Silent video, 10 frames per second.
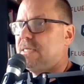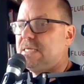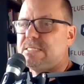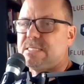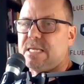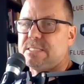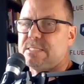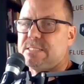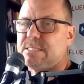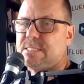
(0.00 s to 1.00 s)
He says,
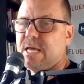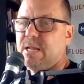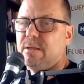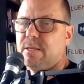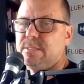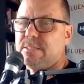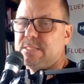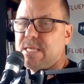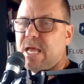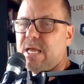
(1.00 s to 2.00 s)
instead, of,
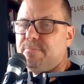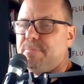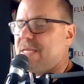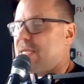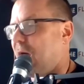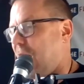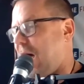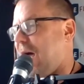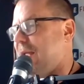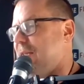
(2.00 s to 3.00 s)
instead, be
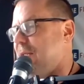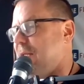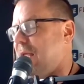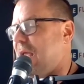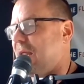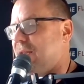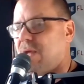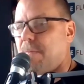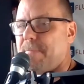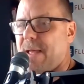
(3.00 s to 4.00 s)
kind and
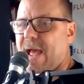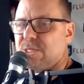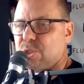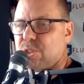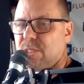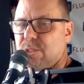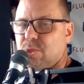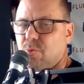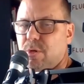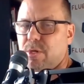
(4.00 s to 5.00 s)
compassionate
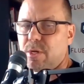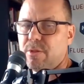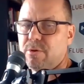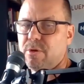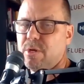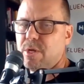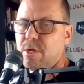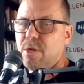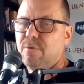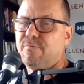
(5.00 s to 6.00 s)
to one another.
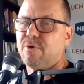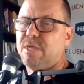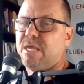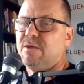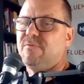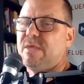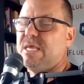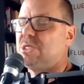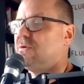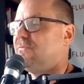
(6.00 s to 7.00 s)
Forgive
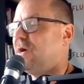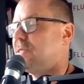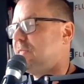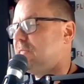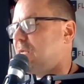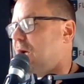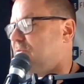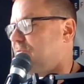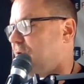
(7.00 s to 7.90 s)
each of us as God's